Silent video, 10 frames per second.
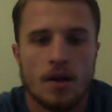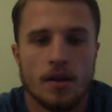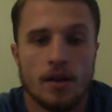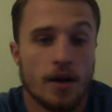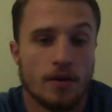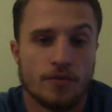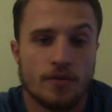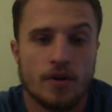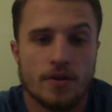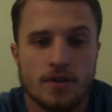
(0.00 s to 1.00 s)
Now, as
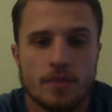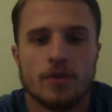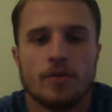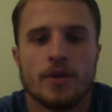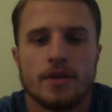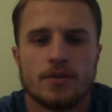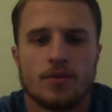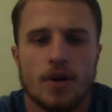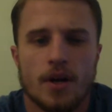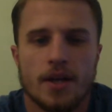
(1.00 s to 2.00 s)
far as some of the
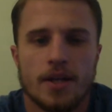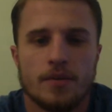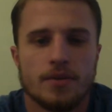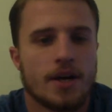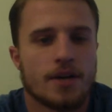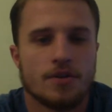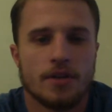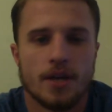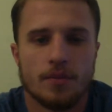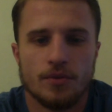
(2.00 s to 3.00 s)
reasons why he was
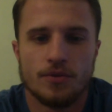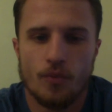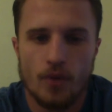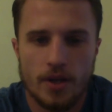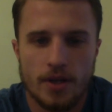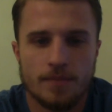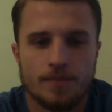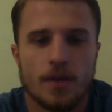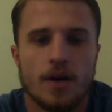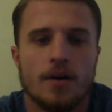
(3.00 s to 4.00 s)
actually able to
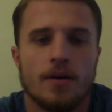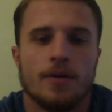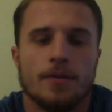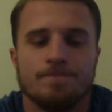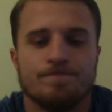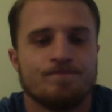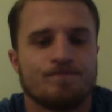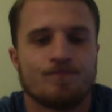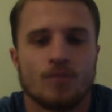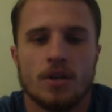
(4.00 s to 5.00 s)
win,
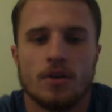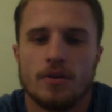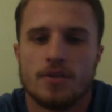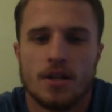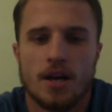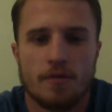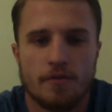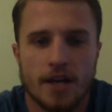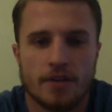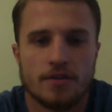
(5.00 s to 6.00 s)
there's a lot of
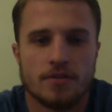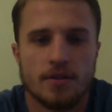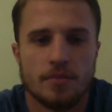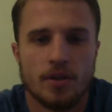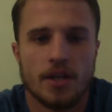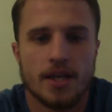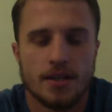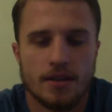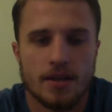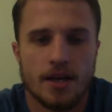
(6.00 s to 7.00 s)
factors that play
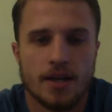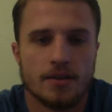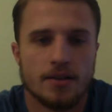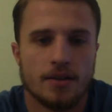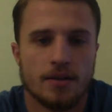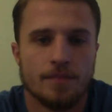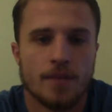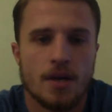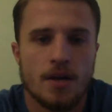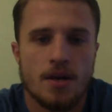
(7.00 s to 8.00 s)
into that.
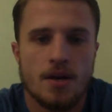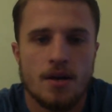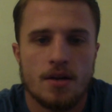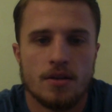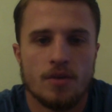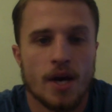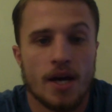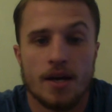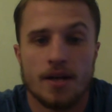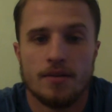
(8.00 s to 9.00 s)
You
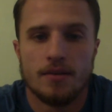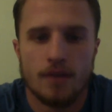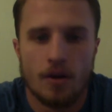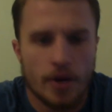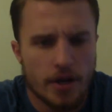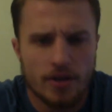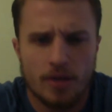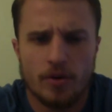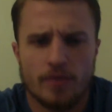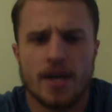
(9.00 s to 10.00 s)
had a record
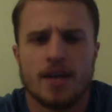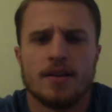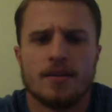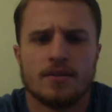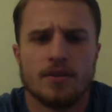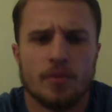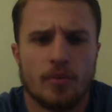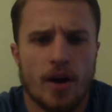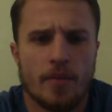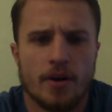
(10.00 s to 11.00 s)
number of candidates in the
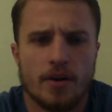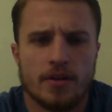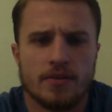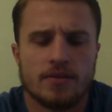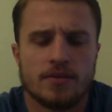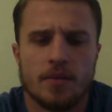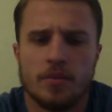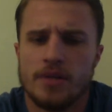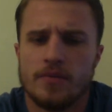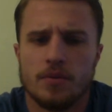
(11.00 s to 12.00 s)
primaries. I
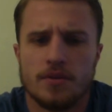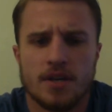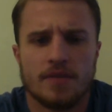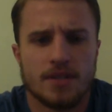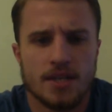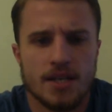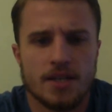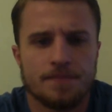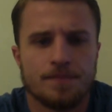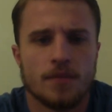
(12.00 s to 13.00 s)
believe it was
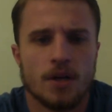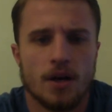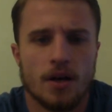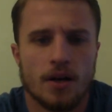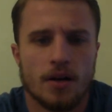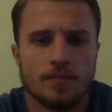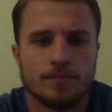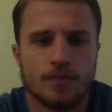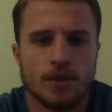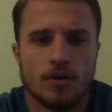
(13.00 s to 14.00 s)
17.
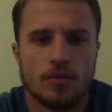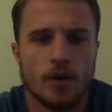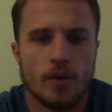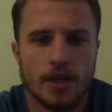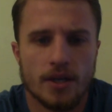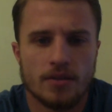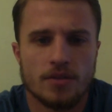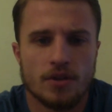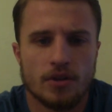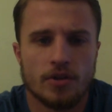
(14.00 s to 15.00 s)
Going against
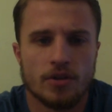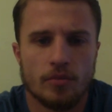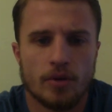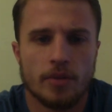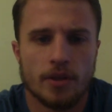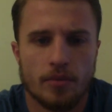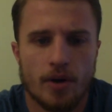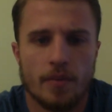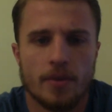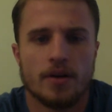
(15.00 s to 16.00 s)
each other in the Republican
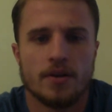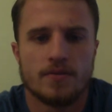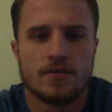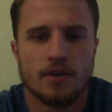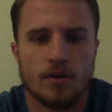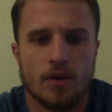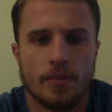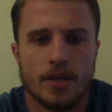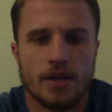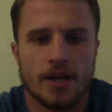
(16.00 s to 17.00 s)
primaries. So, I
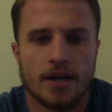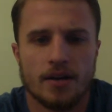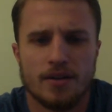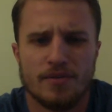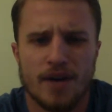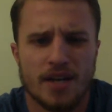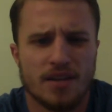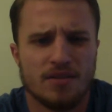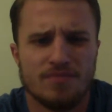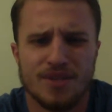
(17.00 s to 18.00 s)
mean, that kind of
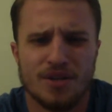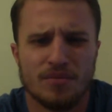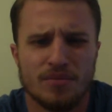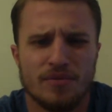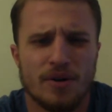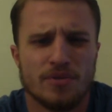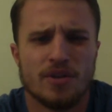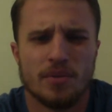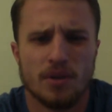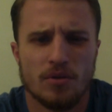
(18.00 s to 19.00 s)
divided, the votes
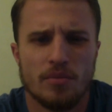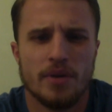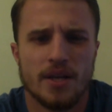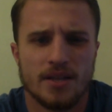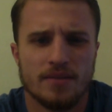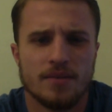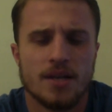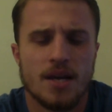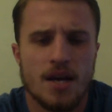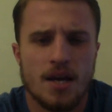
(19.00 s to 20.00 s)
up a little bit, and
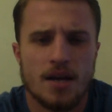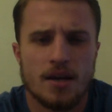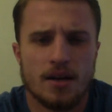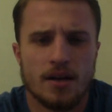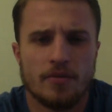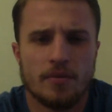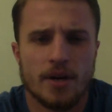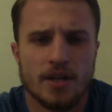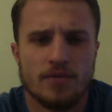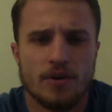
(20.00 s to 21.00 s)

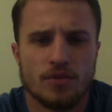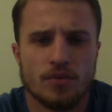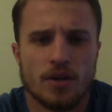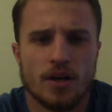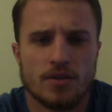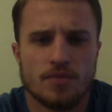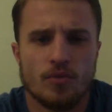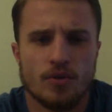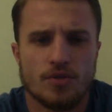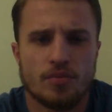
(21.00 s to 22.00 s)
everybody's votes were a lot
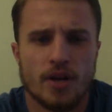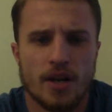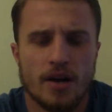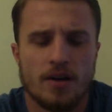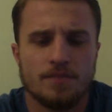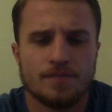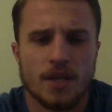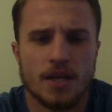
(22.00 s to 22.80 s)
more spread out.